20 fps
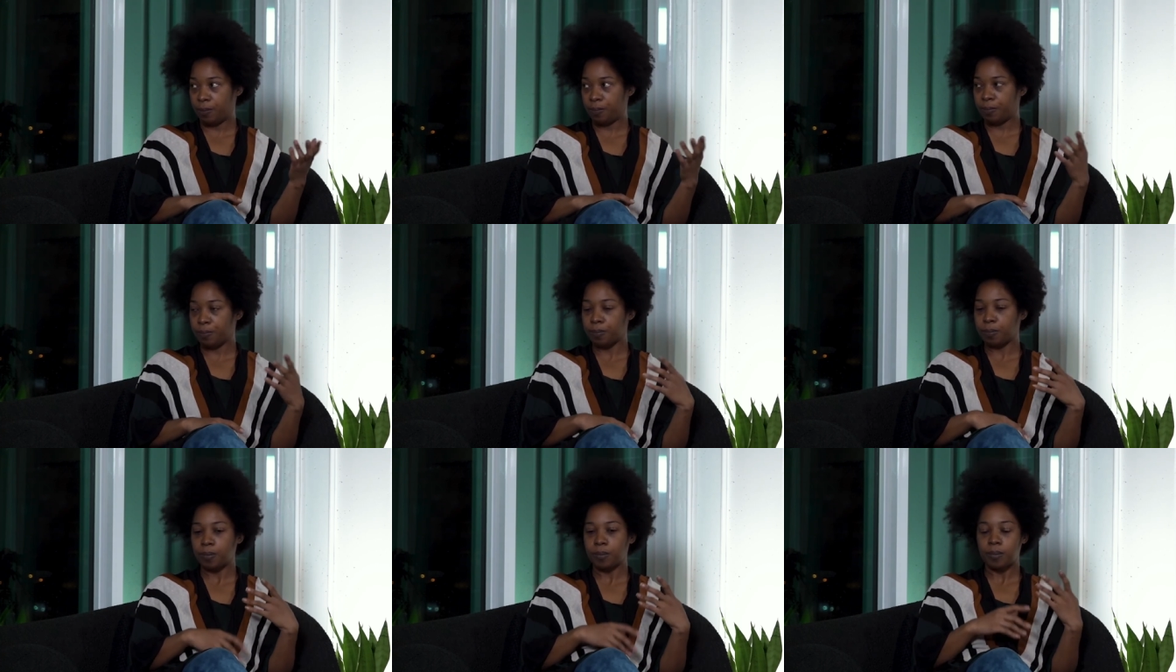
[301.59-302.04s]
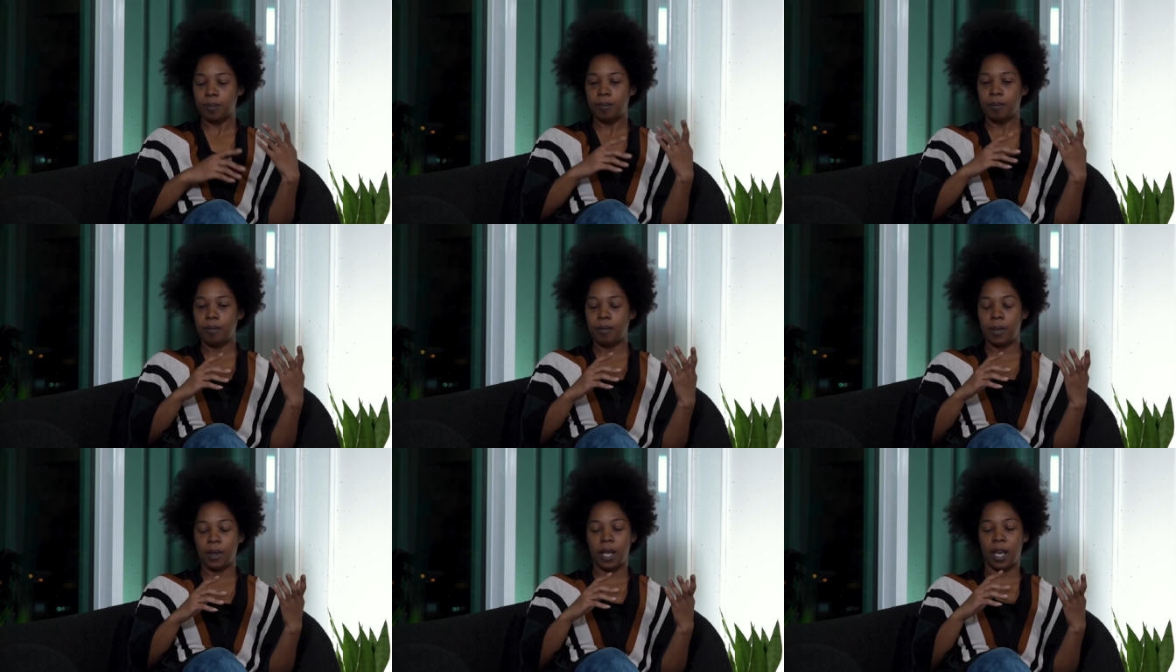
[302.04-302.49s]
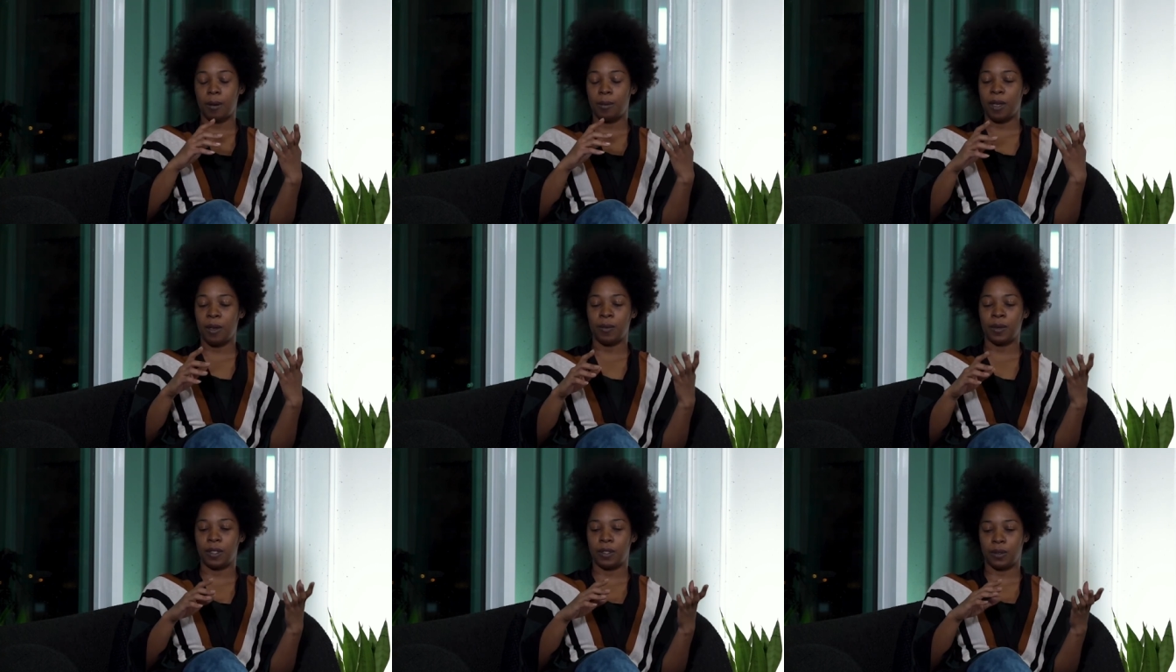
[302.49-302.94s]
Mm -hmm. I
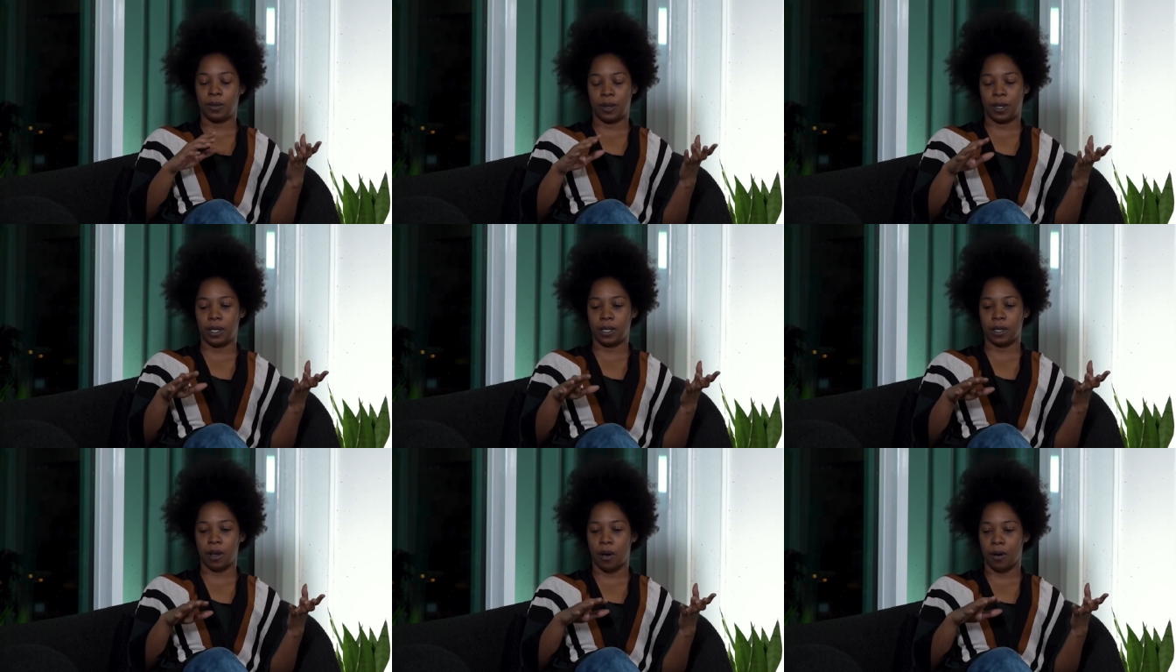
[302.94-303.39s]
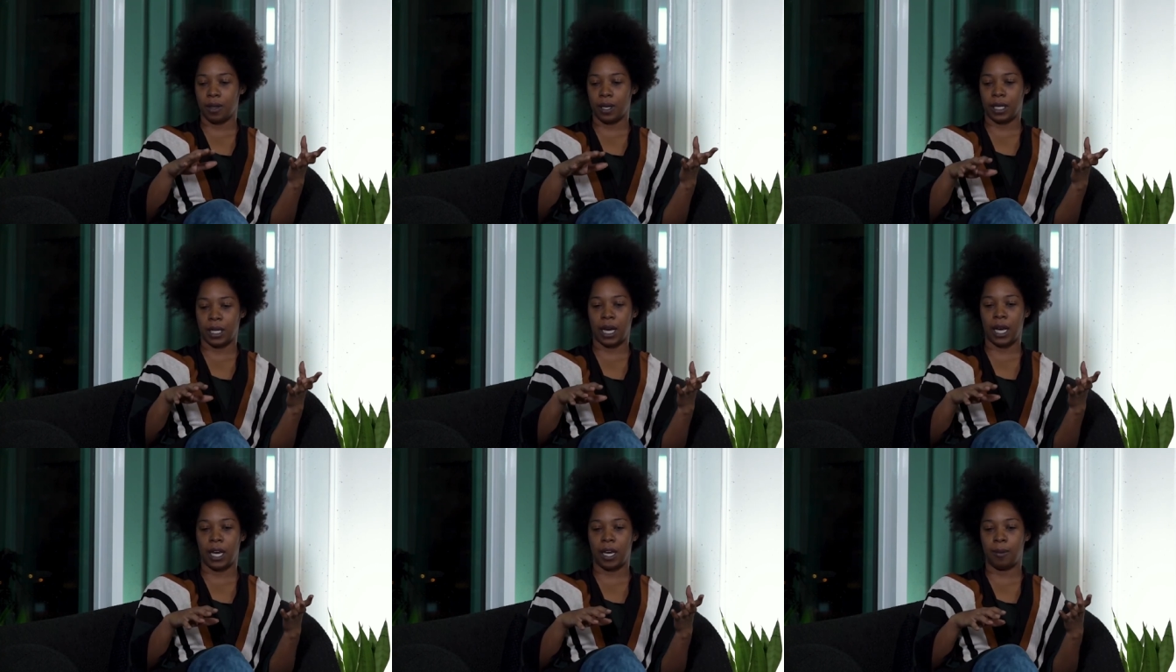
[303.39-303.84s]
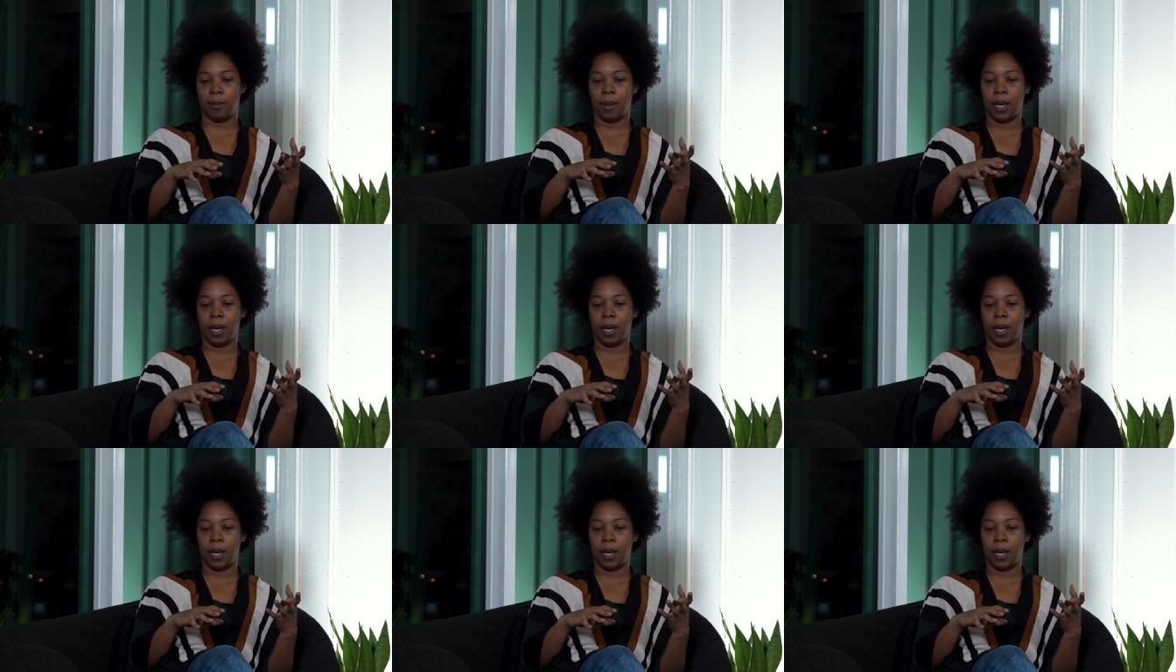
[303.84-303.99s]
meet with students all the time